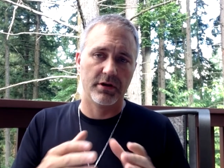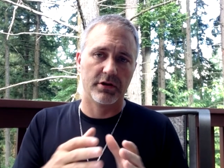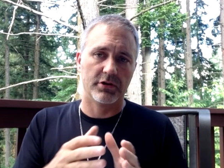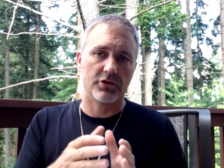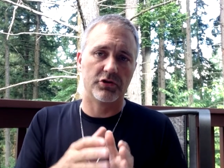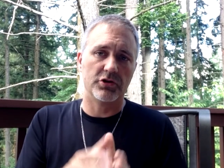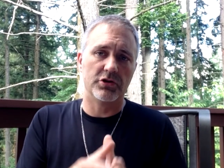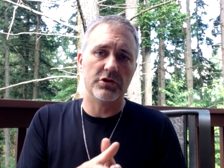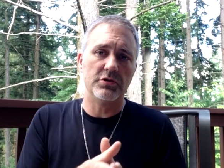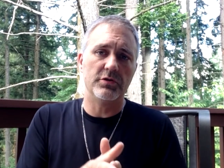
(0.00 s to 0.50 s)

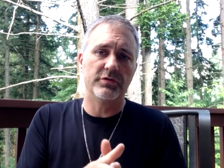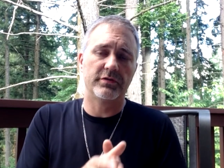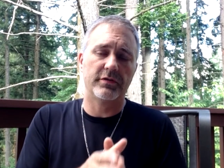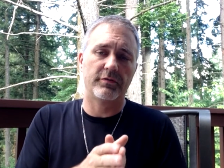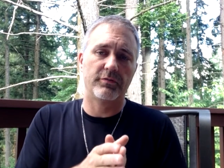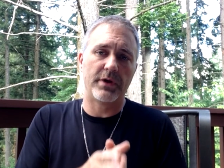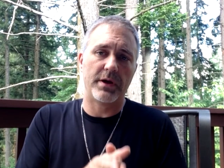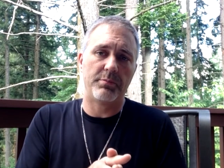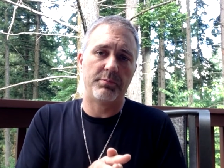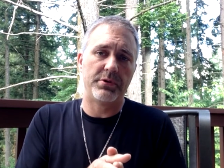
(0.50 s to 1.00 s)
good use of
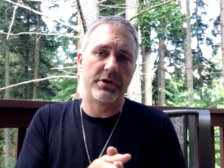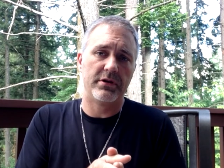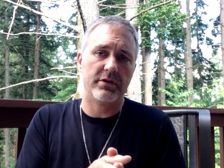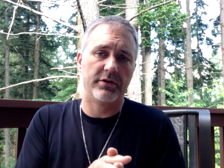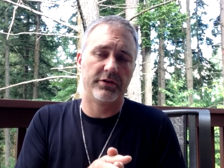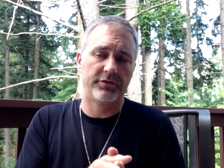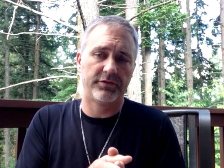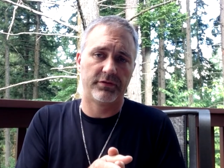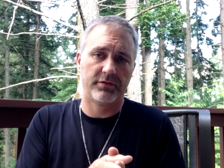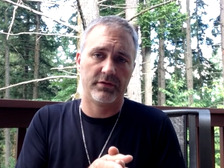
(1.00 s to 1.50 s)

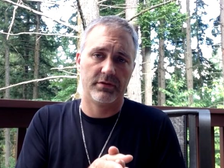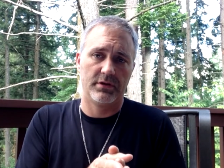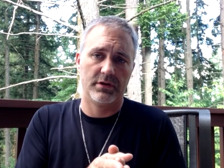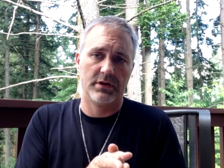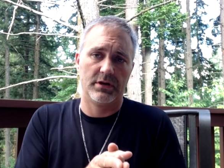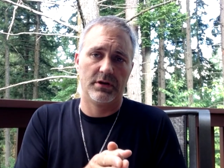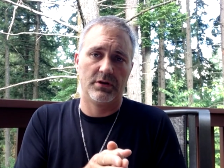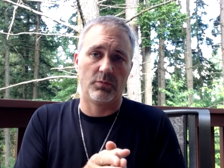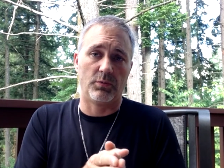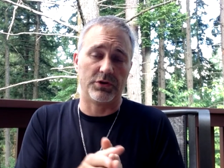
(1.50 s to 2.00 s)
rapiers,
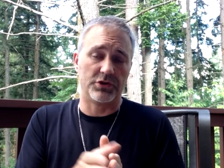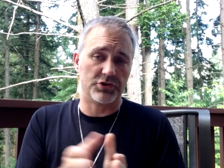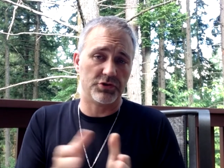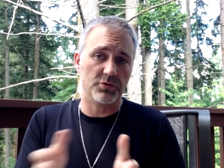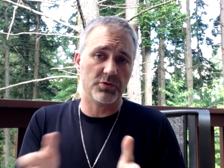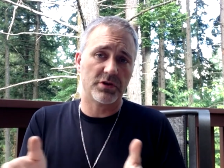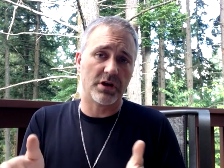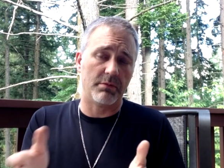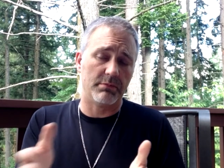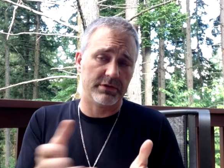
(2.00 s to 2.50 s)
which do
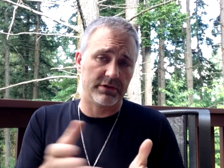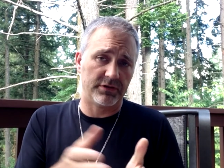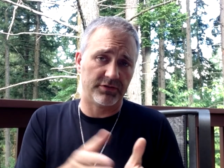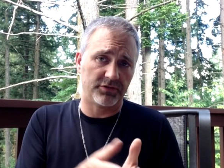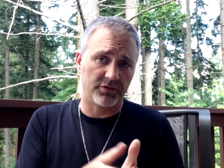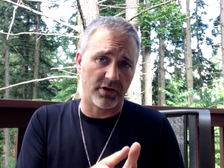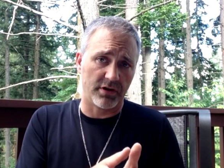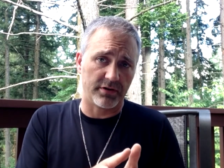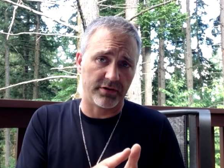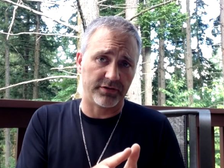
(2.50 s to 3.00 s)
come in the
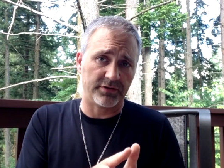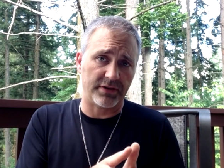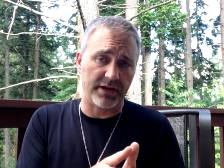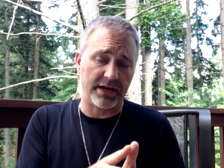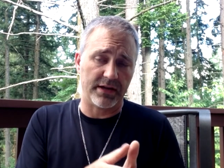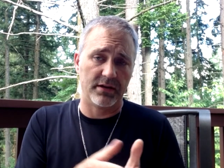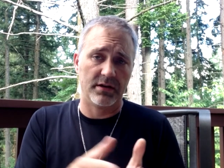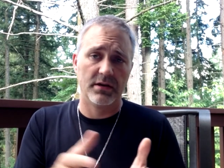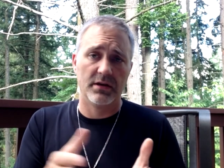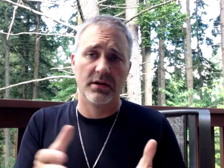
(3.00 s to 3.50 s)
starter set,
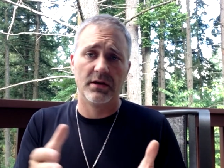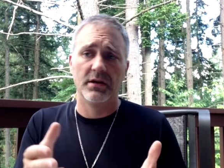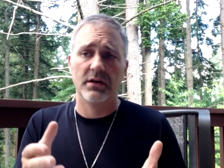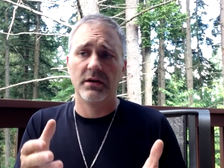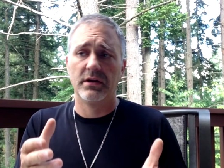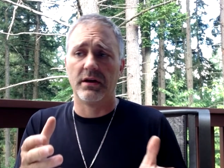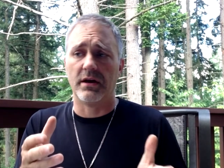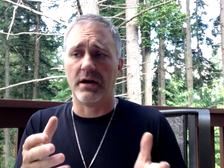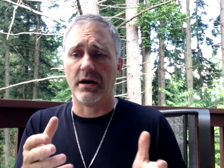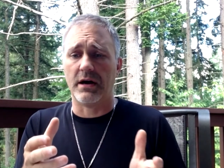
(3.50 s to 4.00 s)

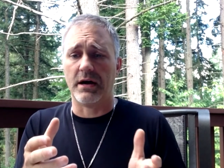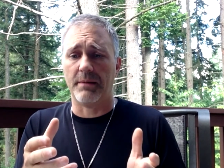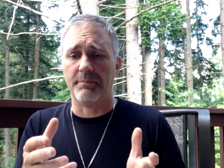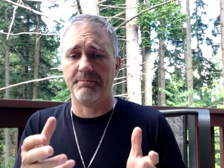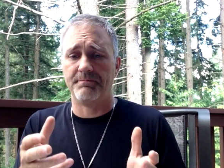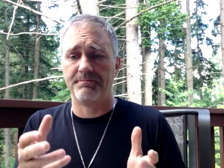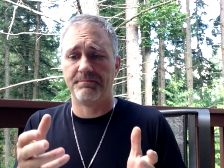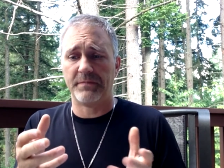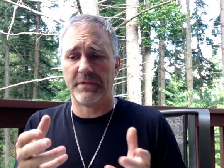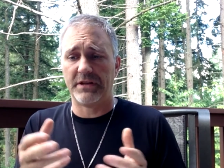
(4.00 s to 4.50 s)

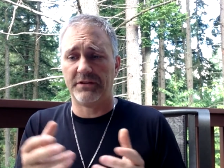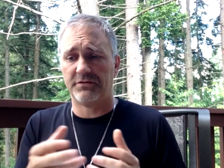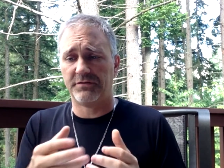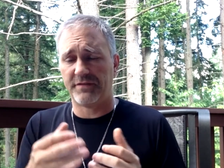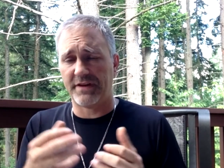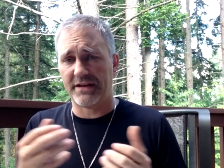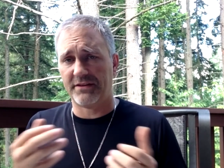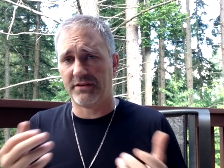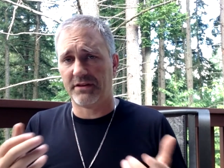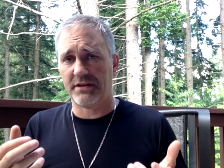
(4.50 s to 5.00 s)

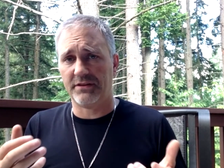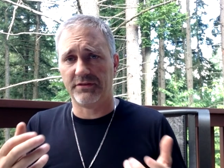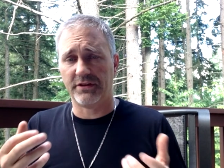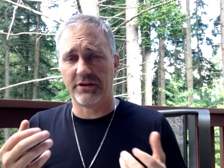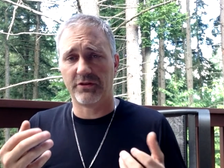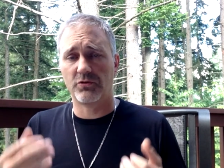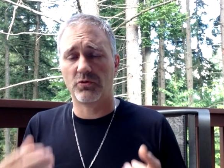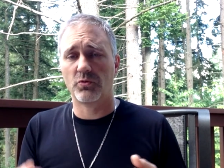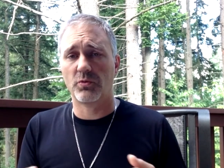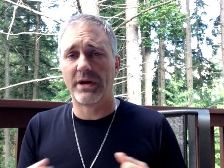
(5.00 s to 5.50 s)
is a
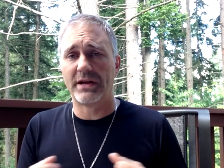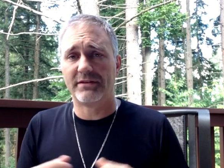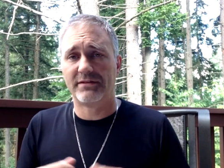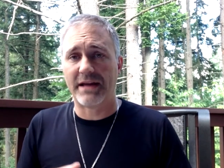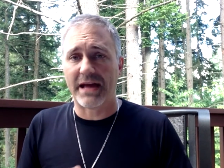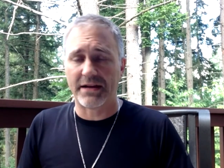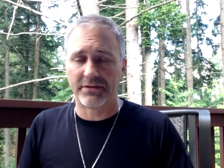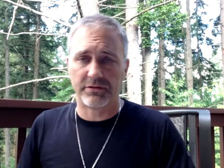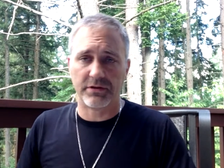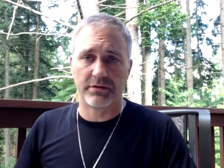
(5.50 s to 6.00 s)
great
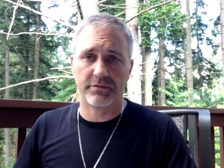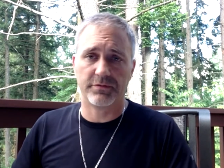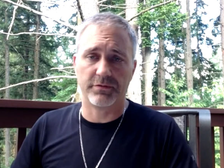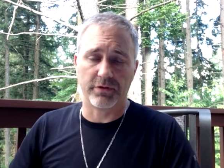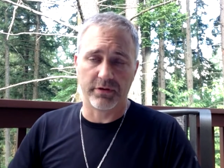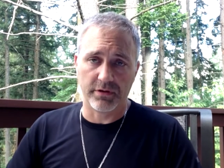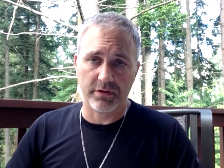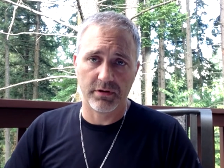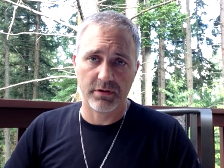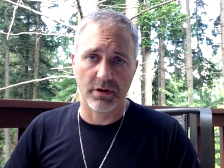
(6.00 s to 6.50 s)
tactic
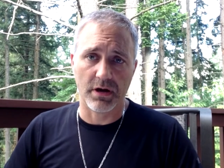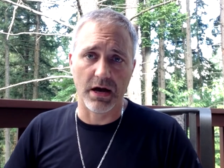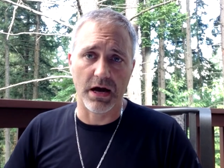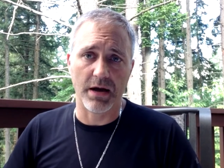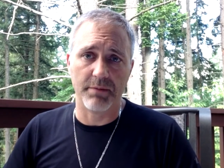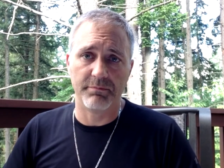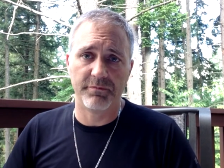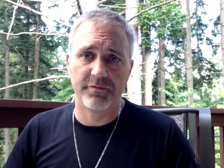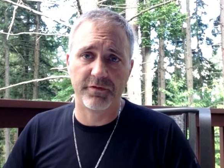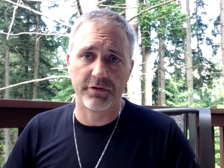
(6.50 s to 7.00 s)
for
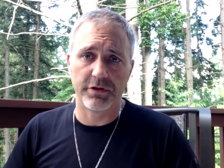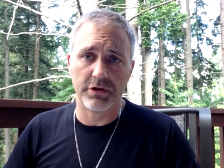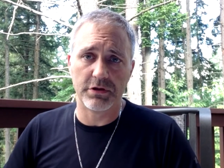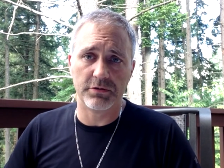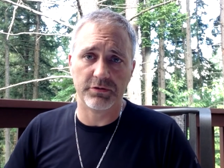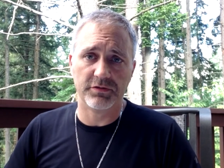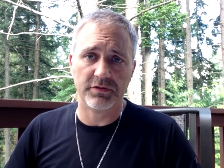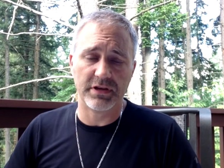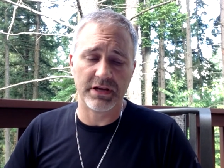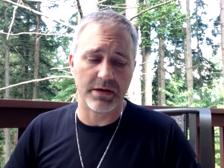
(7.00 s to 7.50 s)
the
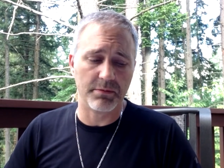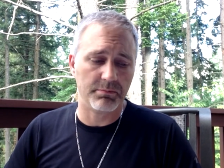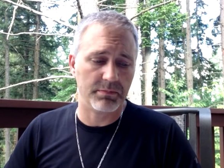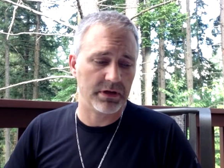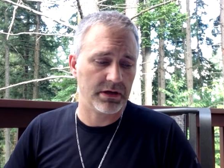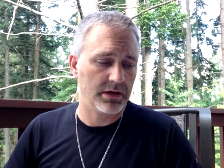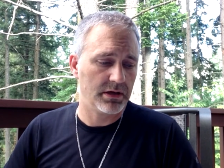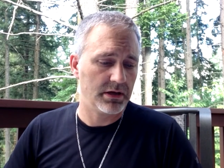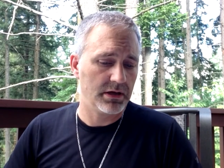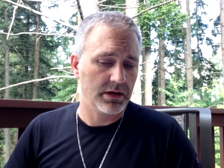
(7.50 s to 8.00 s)
UCM.
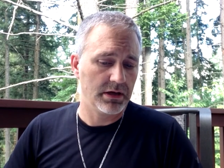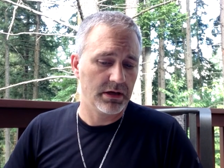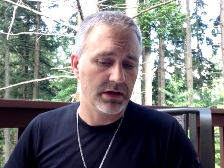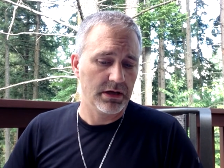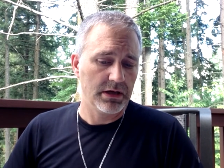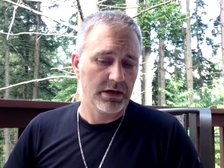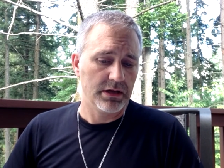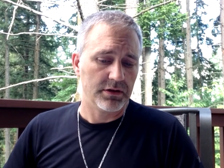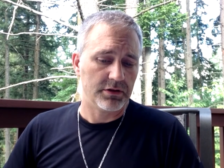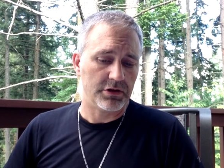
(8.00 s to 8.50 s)

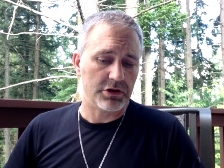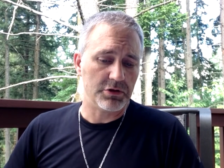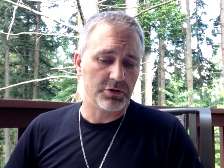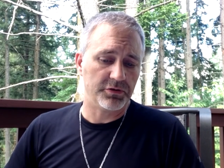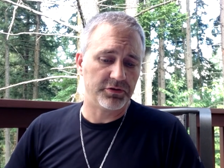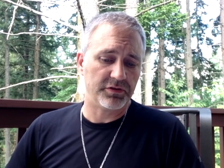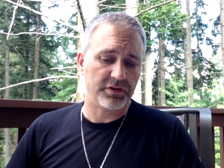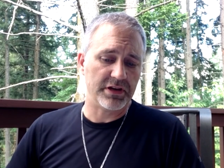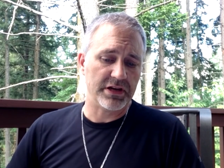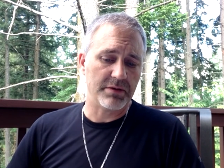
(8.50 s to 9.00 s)
The
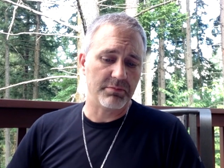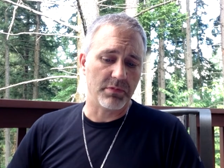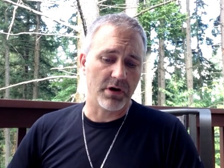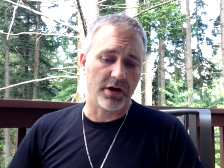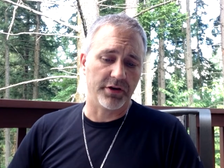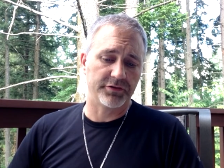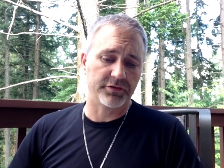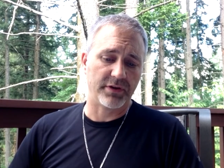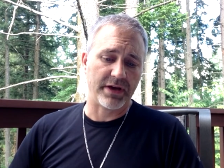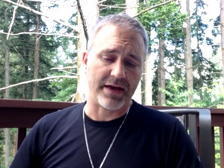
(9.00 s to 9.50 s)
UCM
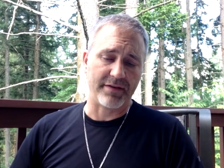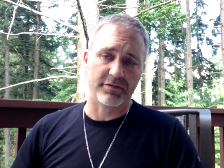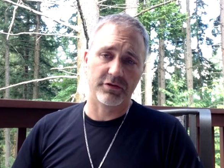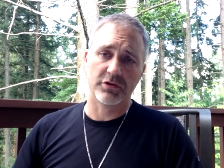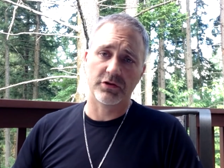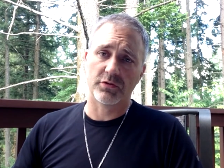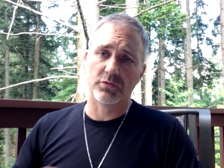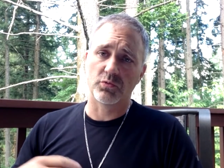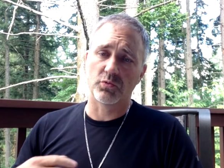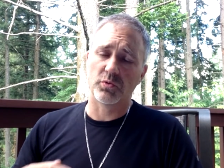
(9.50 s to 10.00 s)
also have
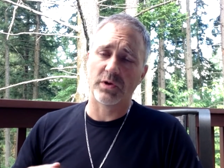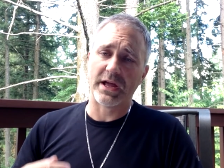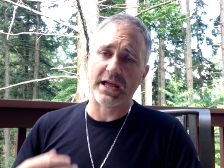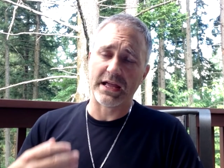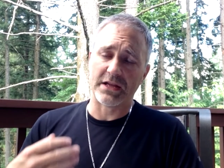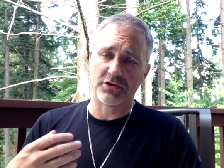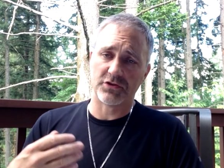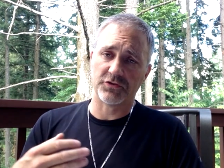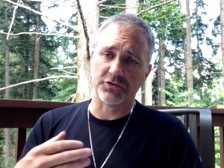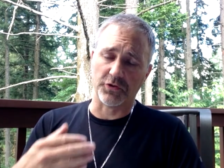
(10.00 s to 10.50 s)
good
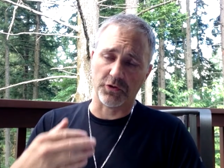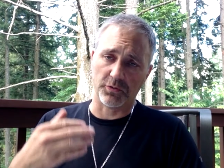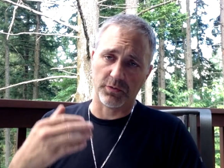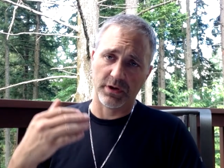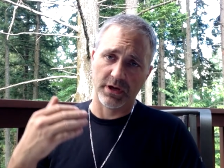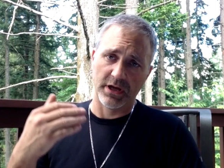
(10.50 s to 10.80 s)
range, so